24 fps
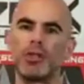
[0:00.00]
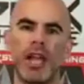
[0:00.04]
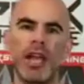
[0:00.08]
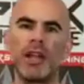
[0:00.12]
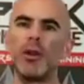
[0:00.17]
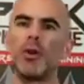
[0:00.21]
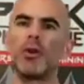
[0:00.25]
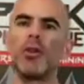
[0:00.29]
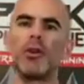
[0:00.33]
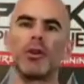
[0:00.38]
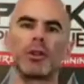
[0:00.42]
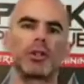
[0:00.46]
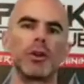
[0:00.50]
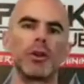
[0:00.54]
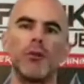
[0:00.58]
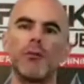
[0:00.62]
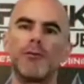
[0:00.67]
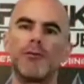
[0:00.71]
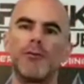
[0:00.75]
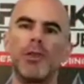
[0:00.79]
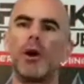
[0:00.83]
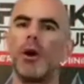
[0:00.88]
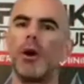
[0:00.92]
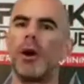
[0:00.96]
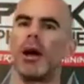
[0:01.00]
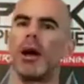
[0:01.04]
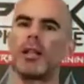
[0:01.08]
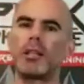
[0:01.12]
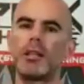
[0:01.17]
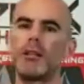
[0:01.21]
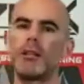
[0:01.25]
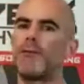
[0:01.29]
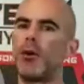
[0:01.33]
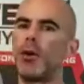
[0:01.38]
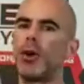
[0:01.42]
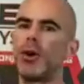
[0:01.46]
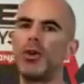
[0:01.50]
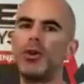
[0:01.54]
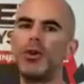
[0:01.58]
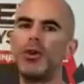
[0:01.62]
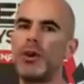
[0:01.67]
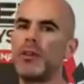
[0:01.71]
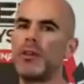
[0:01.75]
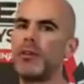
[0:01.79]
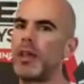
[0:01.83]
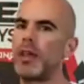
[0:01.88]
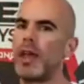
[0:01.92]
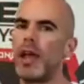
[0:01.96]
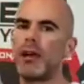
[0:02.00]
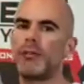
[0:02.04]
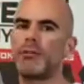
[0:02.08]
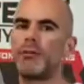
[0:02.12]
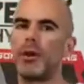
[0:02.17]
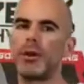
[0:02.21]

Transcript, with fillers: I know they're so healthy for you and they have